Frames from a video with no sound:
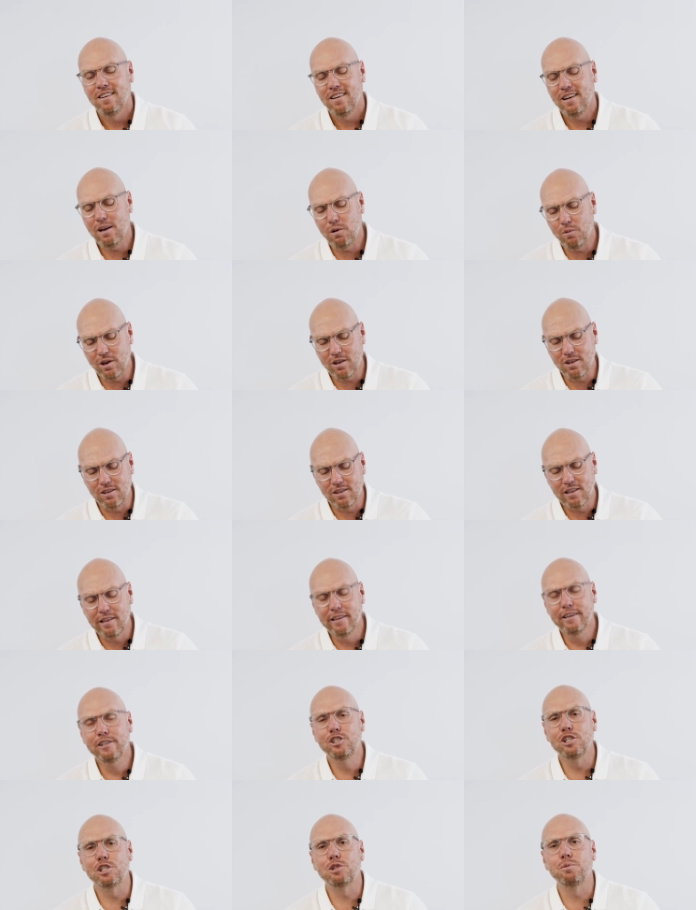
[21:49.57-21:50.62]
And I want to
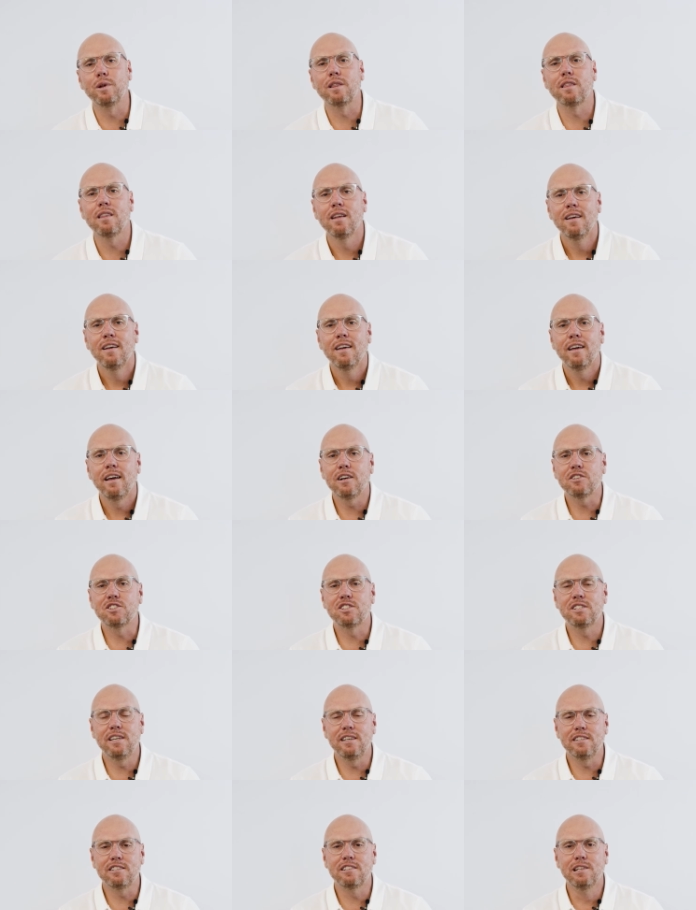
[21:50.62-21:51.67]
conclude just with how
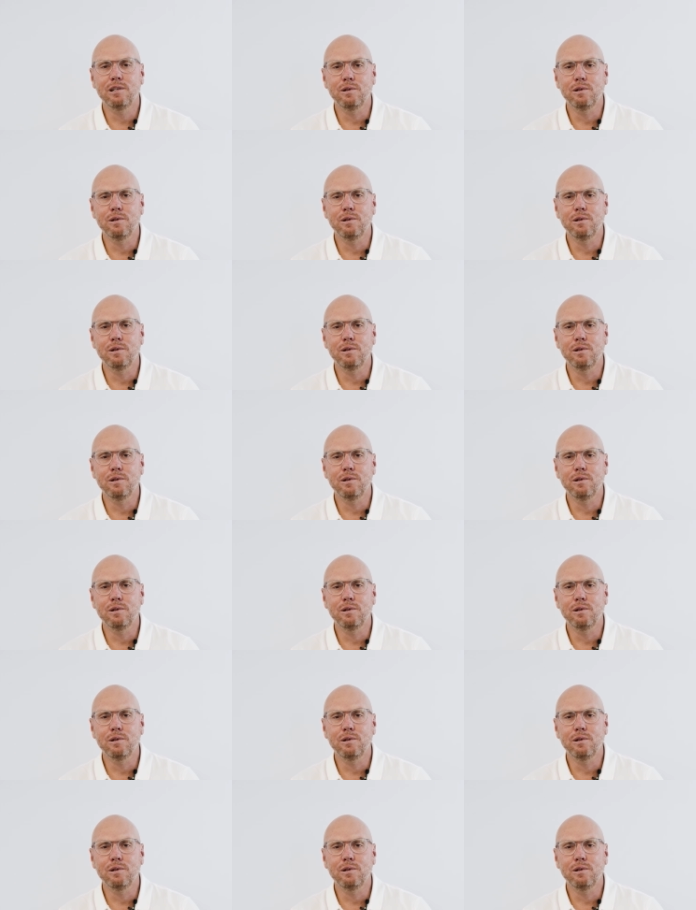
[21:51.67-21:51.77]
C.S.